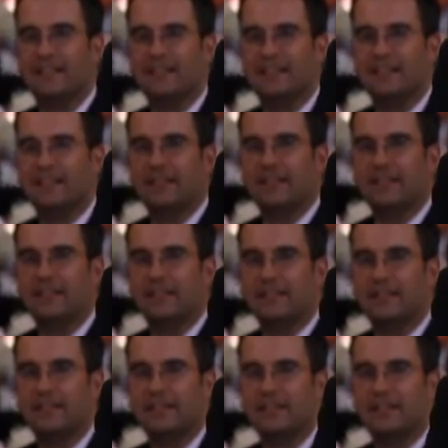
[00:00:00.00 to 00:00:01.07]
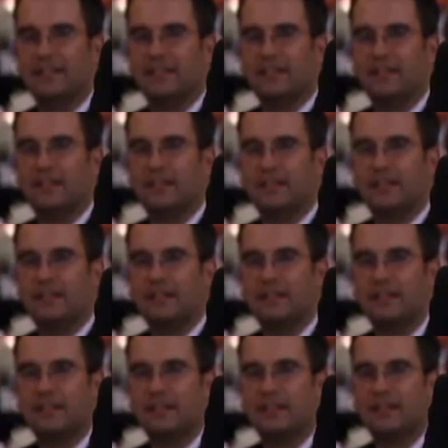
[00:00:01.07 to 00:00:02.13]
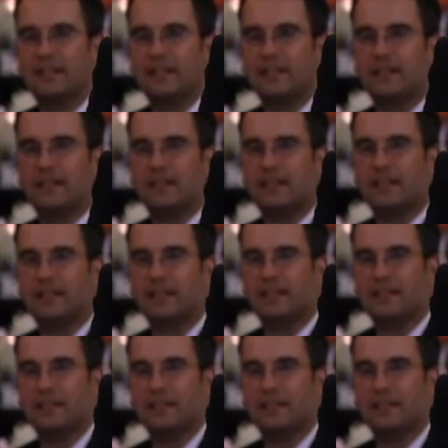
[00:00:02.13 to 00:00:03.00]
(not speaking)